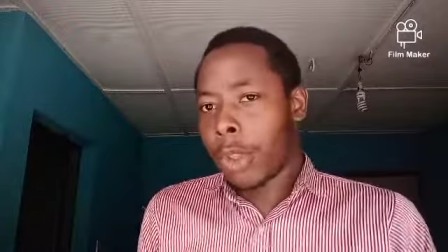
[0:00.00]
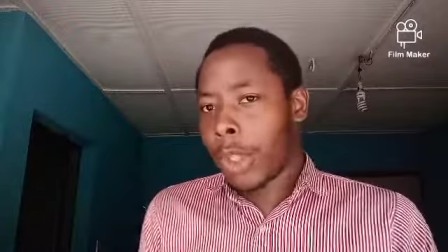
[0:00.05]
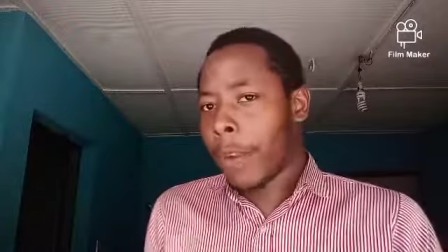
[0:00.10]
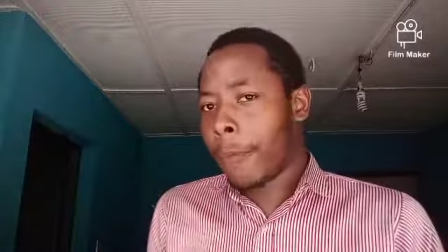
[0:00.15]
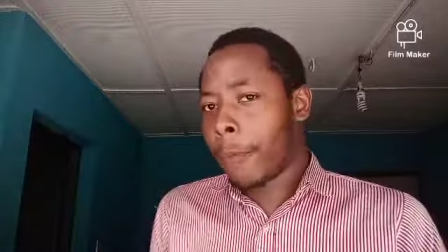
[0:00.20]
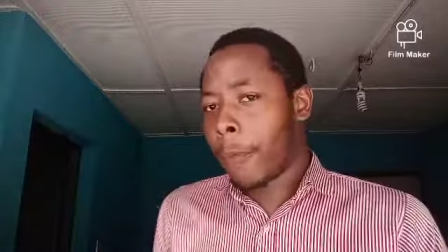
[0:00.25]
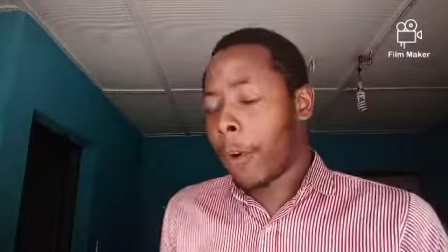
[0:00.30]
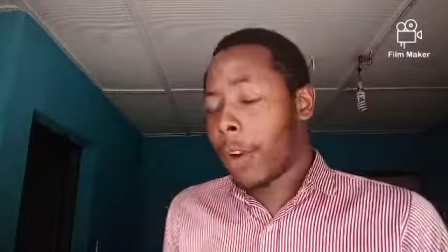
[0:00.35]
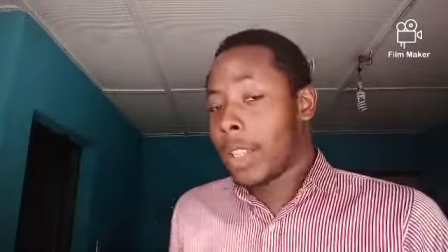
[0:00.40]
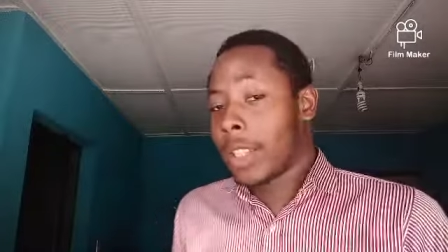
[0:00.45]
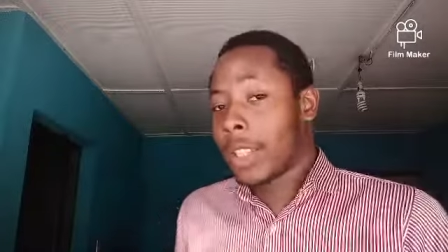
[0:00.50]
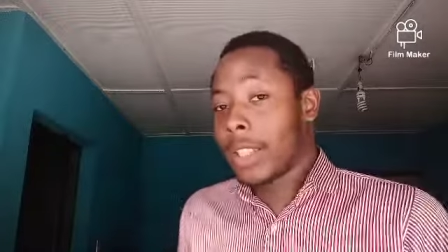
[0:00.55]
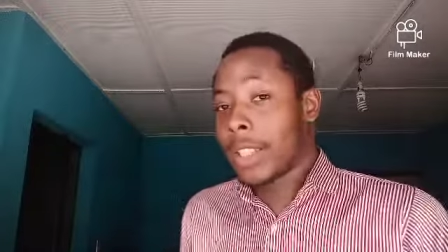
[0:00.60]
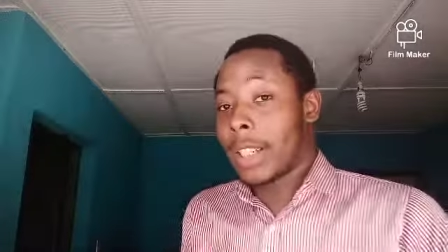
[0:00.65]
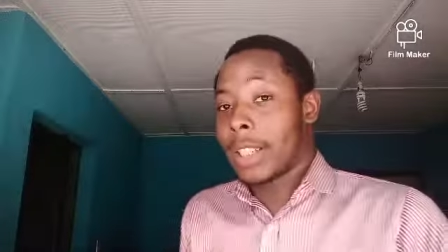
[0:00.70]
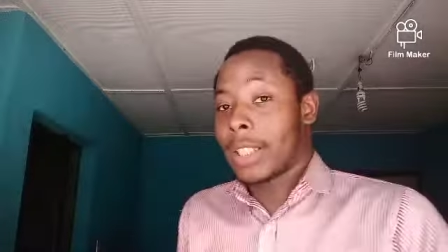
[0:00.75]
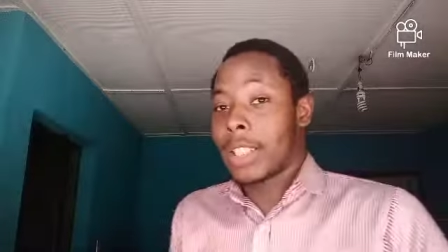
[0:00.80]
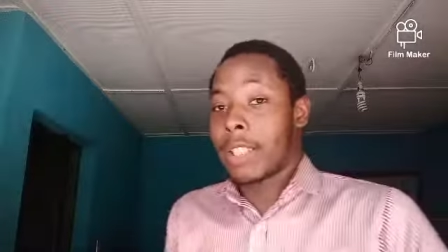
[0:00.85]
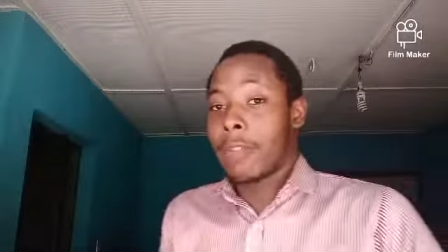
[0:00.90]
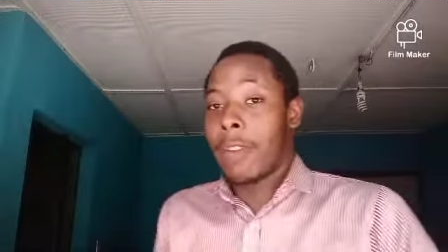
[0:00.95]
Take, for
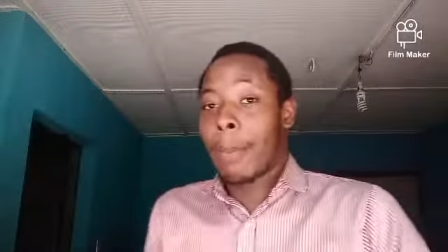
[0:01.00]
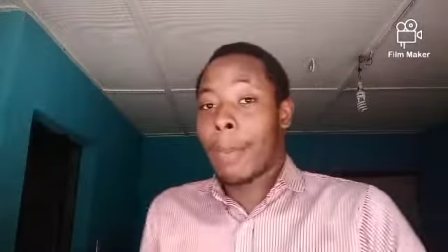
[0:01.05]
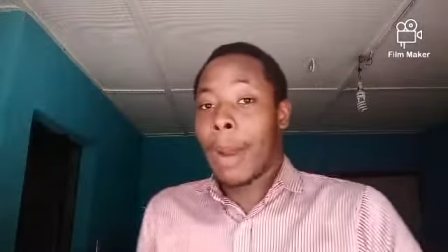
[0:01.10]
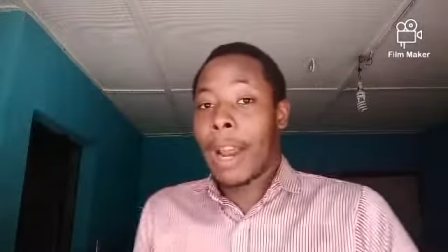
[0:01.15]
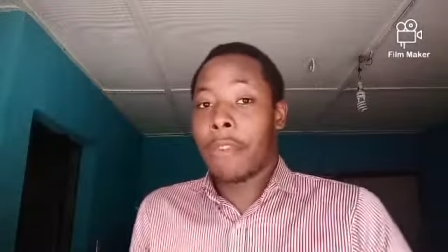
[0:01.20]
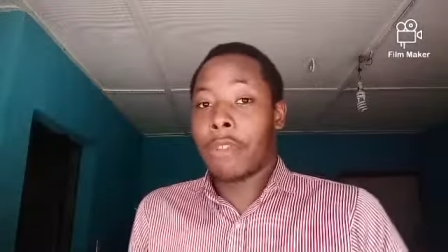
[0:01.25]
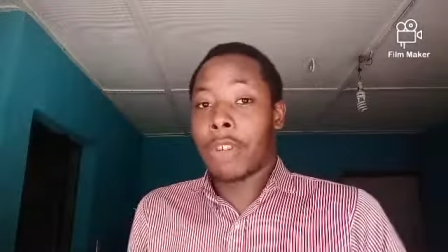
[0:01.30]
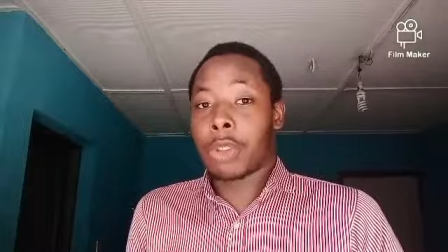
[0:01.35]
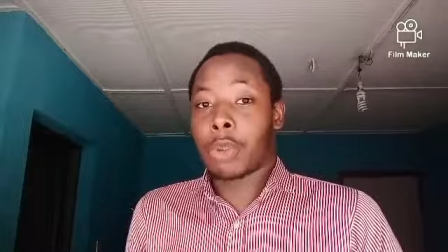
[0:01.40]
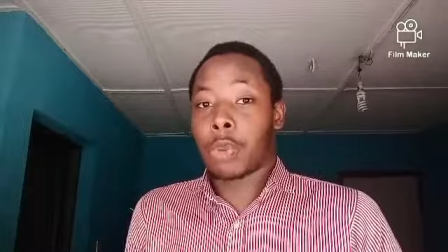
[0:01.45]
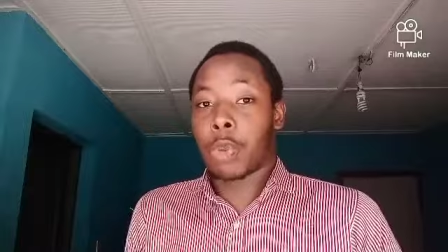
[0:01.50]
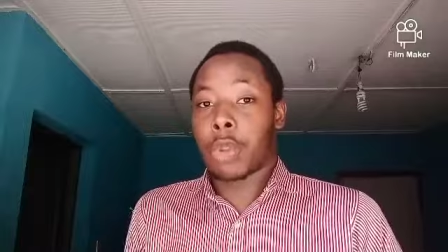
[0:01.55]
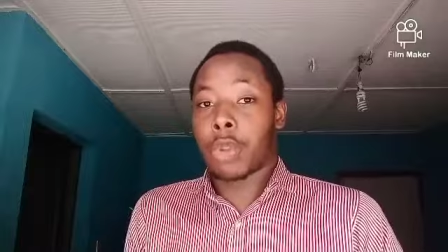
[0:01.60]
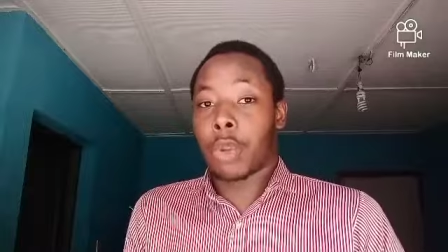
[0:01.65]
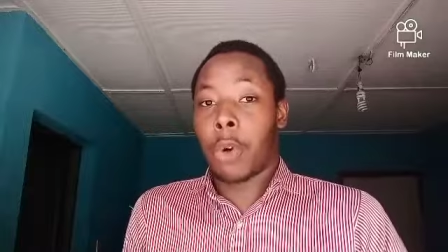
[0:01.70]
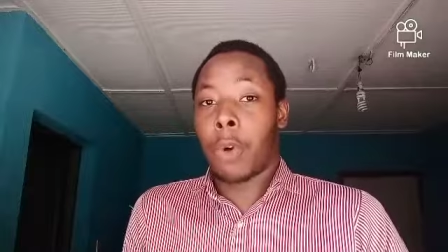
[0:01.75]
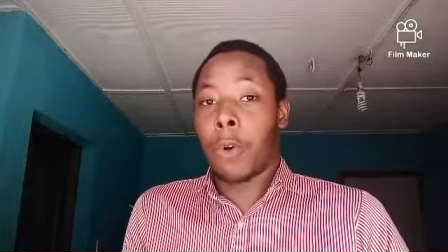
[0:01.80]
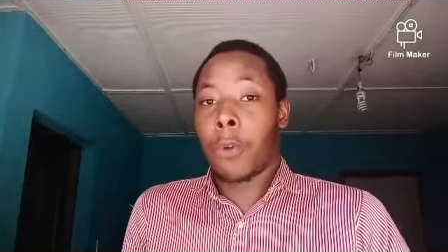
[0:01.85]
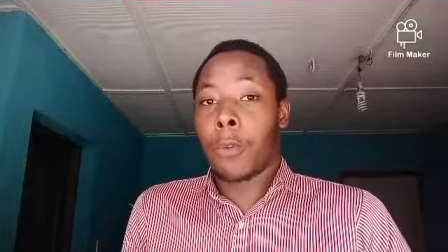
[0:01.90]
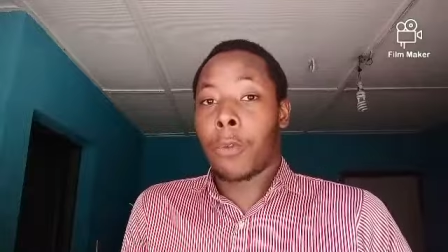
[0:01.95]
instance, if I buy a
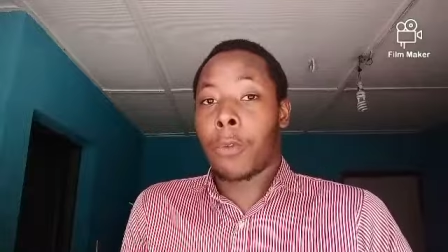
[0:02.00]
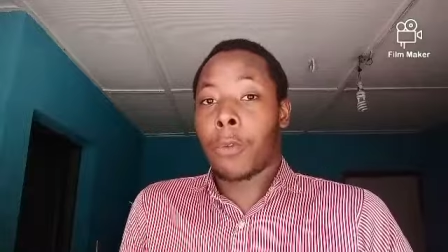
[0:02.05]
wristwatch of